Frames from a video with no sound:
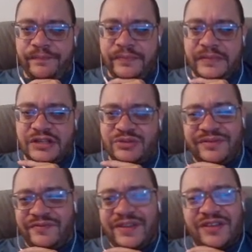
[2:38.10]
This one
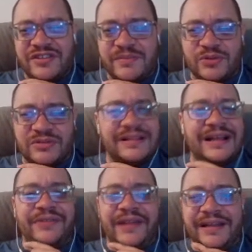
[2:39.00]
feels the most
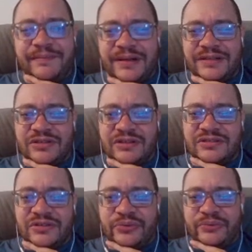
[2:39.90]
cloud-like, but it's
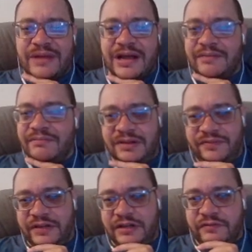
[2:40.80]
also not my
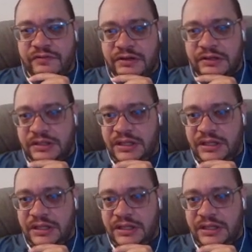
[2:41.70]
favorite.